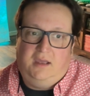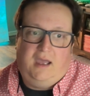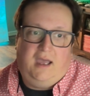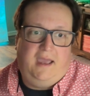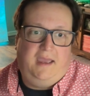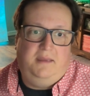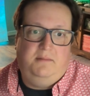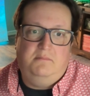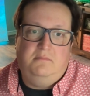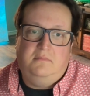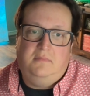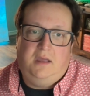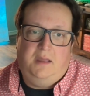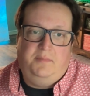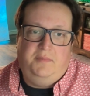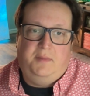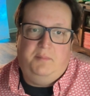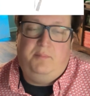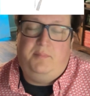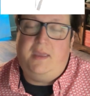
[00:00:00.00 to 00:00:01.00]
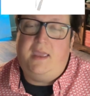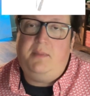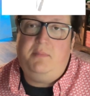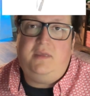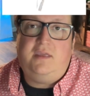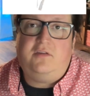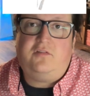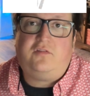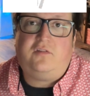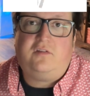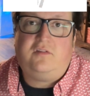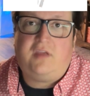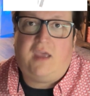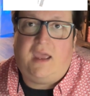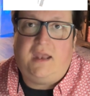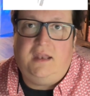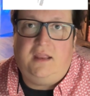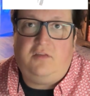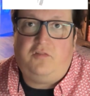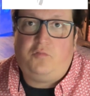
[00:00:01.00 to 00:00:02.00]
I'm the babyest,
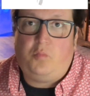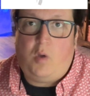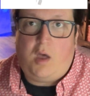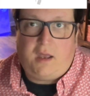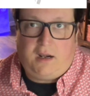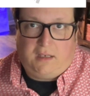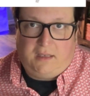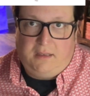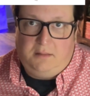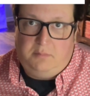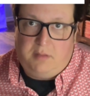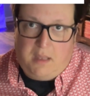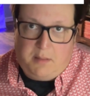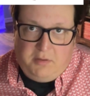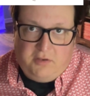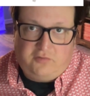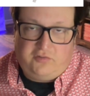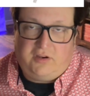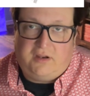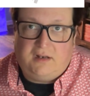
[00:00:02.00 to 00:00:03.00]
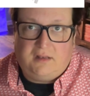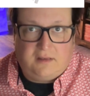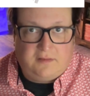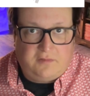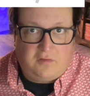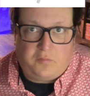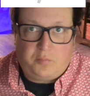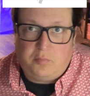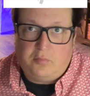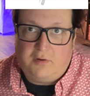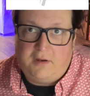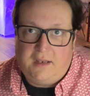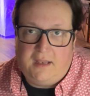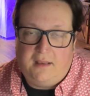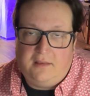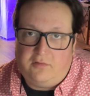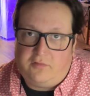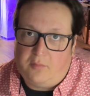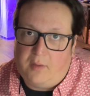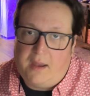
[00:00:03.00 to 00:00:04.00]
tiny, swaddling baby channel at this point,
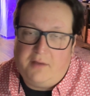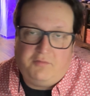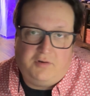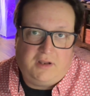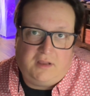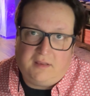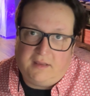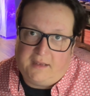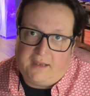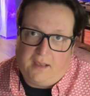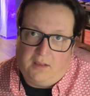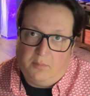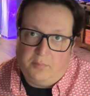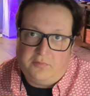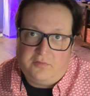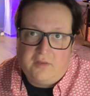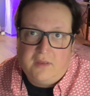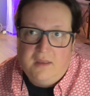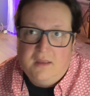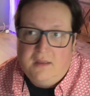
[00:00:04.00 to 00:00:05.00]
and so every click helps.